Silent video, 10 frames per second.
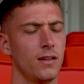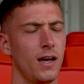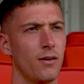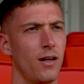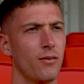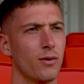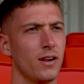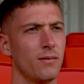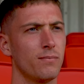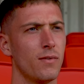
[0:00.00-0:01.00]

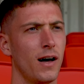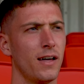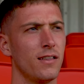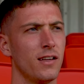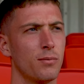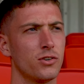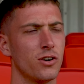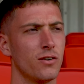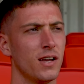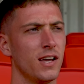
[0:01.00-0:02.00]
the
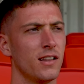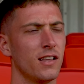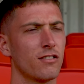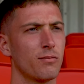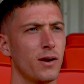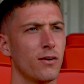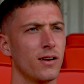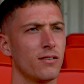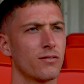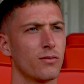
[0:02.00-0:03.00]
opportunity and the
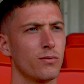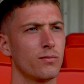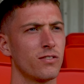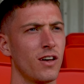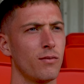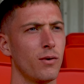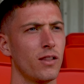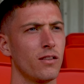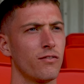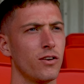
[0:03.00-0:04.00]
experience will serve me well
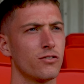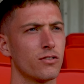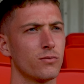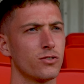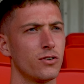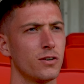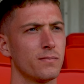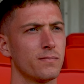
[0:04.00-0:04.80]
in the future, I'm sure.